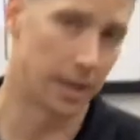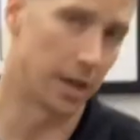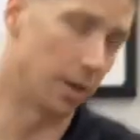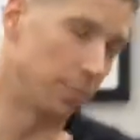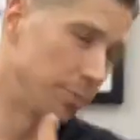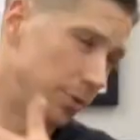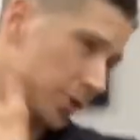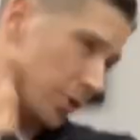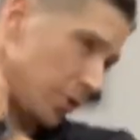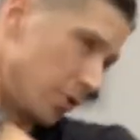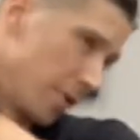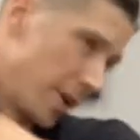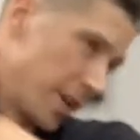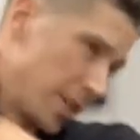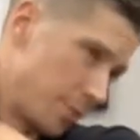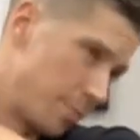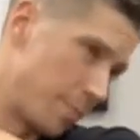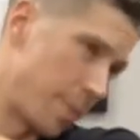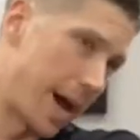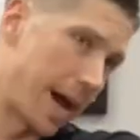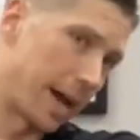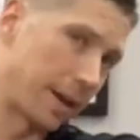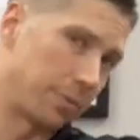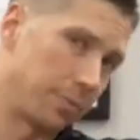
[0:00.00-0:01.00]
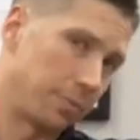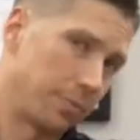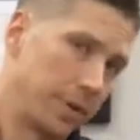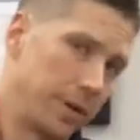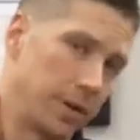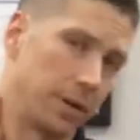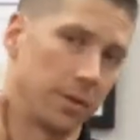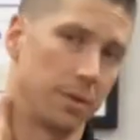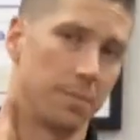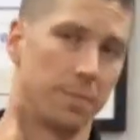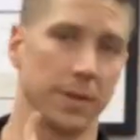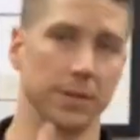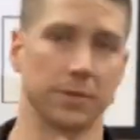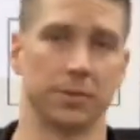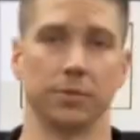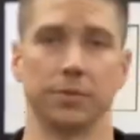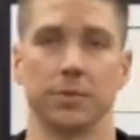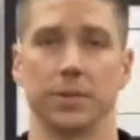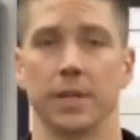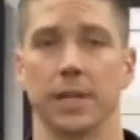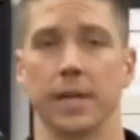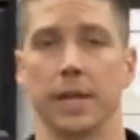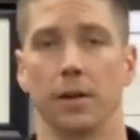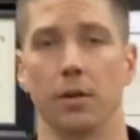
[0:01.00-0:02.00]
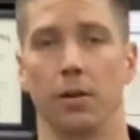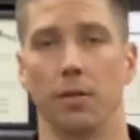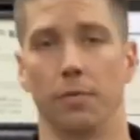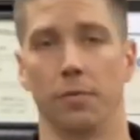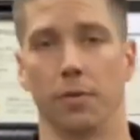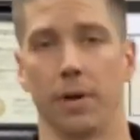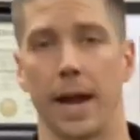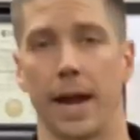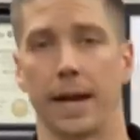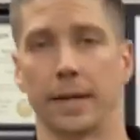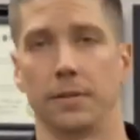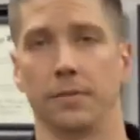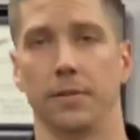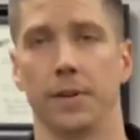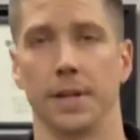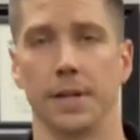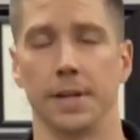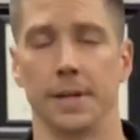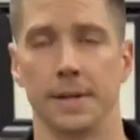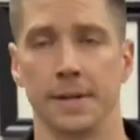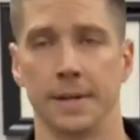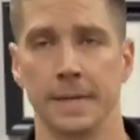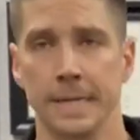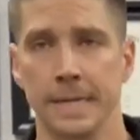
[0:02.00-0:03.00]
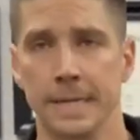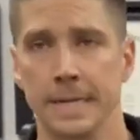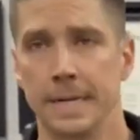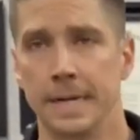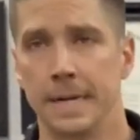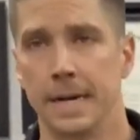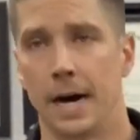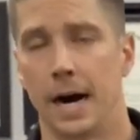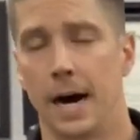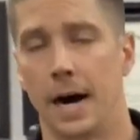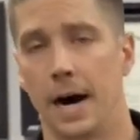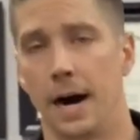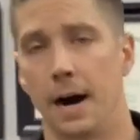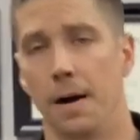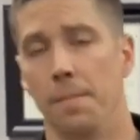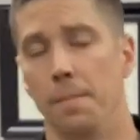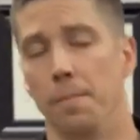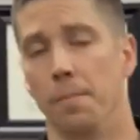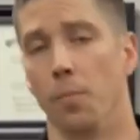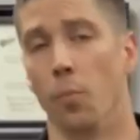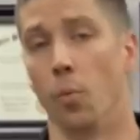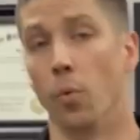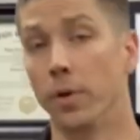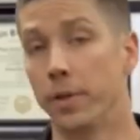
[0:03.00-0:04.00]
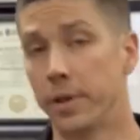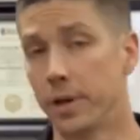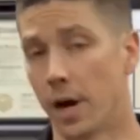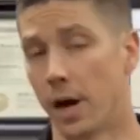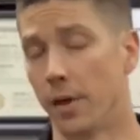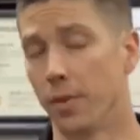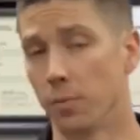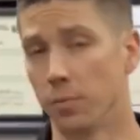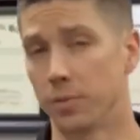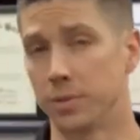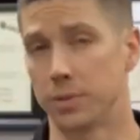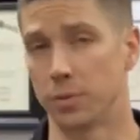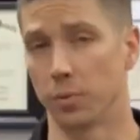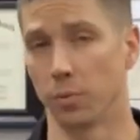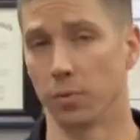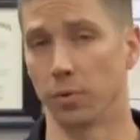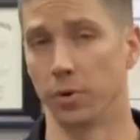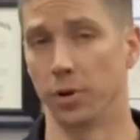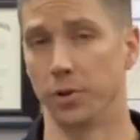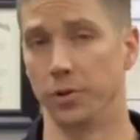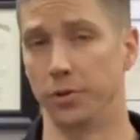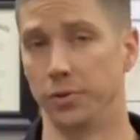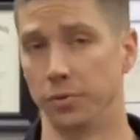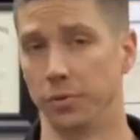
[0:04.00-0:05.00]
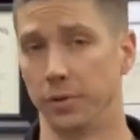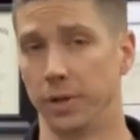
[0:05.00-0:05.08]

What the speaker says: help stretch back through here the muscles that get overactivated. One of the other ones that we're going to do